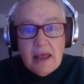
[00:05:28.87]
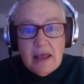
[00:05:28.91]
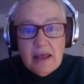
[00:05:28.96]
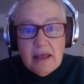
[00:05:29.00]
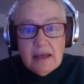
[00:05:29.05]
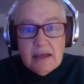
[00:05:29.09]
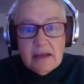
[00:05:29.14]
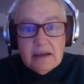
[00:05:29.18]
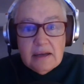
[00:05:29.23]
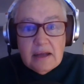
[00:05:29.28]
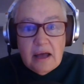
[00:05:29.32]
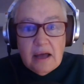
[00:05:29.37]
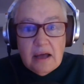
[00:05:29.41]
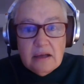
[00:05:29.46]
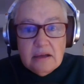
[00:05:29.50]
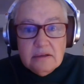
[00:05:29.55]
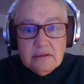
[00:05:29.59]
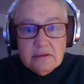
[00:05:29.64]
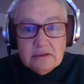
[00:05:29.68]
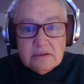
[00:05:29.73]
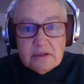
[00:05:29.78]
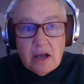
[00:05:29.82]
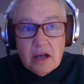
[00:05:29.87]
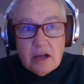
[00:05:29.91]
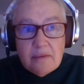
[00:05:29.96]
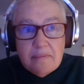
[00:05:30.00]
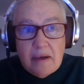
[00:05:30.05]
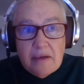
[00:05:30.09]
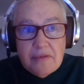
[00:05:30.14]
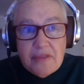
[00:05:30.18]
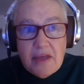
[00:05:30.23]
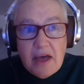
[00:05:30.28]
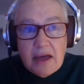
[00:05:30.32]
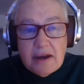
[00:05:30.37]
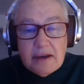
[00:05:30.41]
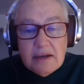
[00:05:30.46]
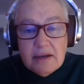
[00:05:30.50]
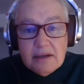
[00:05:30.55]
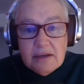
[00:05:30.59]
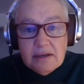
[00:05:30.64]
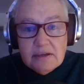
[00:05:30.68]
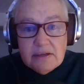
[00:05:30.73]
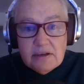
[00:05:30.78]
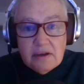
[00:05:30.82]
And I'll talk about that
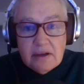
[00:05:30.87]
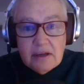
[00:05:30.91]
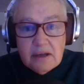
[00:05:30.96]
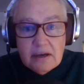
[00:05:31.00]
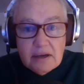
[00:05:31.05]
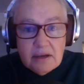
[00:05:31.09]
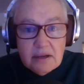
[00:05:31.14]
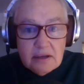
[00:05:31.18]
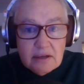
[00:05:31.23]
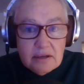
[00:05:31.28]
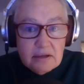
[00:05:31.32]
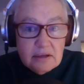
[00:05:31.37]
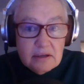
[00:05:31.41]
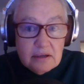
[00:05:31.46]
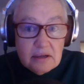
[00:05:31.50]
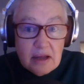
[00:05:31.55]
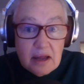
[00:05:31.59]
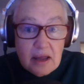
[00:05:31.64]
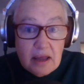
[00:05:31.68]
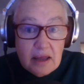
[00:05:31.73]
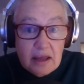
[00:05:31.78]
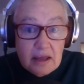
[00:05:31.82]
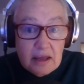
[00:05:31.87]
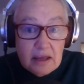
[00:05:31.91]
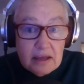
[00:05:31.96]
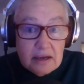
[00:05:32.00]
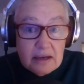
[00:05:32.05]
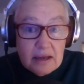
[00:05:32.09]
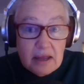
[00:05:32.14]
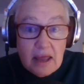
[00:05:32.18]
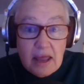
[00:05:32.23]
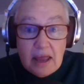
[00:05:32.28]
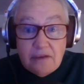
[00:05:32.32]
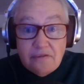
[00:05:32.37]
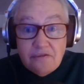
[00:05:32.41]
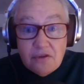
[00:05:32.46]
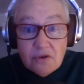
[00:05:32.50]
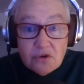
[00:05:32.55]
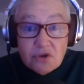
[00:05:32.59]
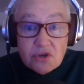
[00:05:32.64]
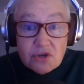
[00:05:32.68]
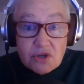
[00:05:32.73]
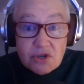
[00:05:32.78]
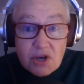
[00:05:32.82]
in a
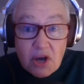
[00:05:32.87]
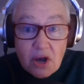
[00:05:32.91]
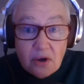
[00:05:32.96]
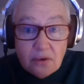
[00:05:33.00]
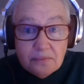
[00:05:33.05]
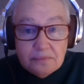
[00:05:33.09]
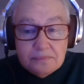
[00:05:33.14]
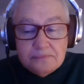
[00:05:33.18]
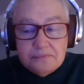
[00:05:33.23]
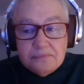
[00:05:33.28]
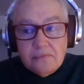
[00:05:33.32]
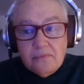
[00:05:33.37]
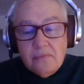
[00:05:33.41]
future show.